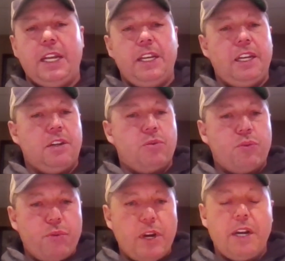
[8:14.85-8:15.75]
an
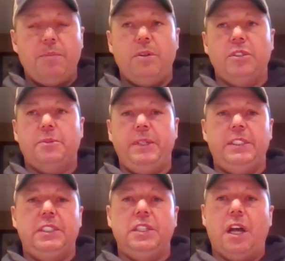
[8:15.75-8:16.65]
incredible
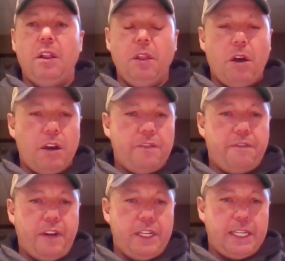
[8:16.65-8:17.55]
species, a lot of
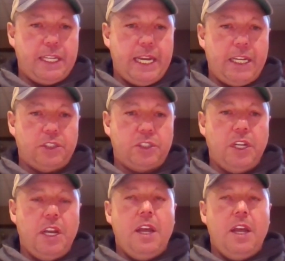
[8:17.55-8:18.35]
fun to catch,